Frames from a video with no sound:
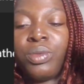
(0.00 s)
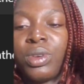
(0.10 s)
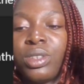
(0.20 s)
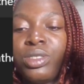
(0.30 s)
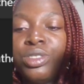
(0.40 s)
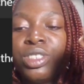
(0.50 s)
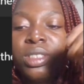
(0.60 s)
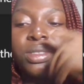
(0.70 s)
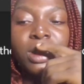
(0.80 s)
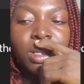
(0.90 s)
We're going to
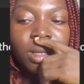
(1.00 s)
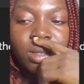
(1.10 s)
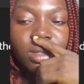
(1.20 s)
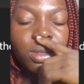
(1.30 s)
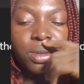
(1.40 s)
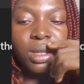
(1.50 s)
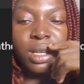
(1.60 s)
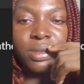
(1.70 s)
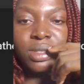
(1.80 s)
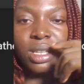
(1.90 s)
generate our song
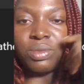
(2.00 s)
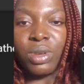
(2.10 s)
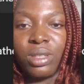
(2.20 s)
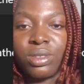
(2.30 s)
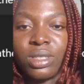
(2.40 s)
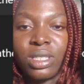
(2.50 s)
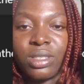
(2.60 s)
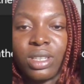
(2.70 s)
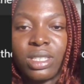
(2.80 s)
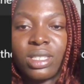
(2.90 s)
lyrics, and we are doing this.
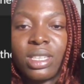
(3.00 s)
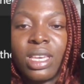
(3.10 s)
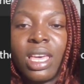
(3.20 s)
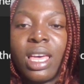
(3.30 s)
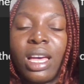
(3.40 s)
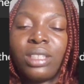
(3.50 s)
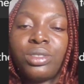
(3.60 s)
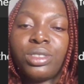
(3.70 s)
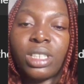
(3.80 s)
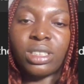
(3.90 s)
You can see I
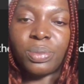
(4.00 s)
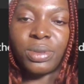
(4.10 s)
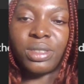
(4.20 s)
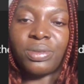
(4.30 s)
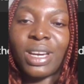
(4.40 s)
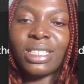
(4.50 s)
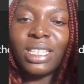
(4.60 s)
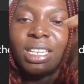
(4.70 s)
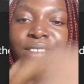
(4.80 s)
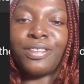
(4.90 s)
told ChatGPT, write
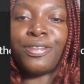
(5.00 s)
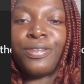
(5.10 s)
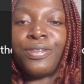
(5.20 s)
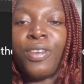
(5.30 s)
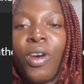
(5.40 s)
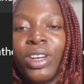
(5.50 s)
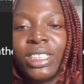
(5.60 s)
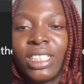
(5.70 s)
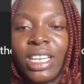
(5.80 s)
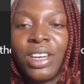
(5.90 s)
a
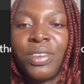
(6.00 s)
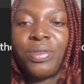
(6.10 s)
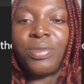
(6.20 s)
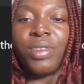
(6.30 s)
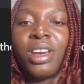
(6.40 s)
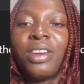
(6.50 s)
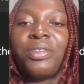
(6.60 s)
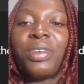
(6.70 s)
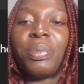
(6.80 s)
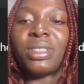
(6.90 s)
fun,
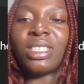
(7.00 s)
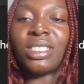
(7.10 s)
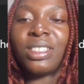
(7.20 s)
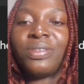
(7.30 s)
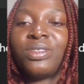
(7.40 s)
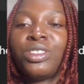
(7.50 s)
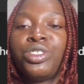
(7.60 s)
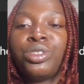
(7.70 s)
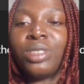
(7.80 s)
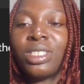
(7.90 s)
repetitive
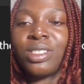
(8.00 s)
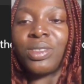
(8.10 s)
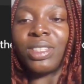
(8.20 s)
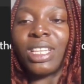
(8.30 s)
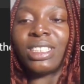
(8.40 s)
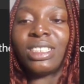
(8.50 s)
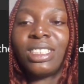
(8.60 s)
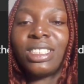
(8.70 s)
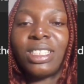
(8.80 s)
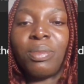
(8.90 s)
children's song that
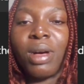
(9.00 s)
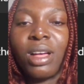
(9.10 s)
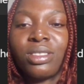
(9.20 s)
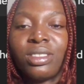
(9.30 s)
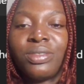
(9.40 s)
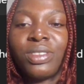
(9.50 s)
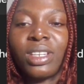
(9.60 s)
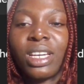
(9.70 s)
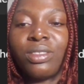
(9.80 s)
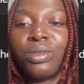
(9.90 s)
teaches about
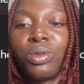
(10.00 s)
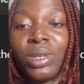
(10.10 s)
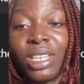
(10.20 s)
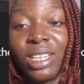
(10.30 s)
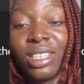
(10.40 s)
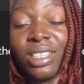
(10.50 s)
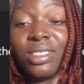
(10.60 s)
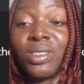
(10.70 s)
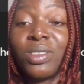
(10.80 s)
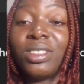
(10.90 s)
different kind of weather,
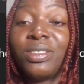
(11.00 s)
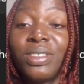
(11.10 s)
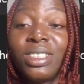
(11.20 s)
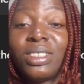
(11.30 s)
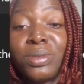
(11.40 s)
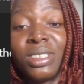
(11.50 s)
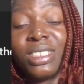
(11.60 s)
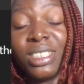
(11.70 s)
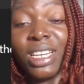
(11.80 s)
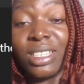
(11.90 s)
that's sunny, rainy,
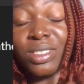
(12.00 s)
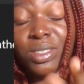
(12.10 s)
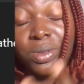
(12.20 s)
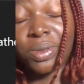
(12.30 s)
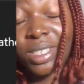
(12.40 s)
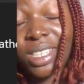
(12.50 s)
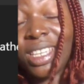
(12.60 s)
windy, and snowy.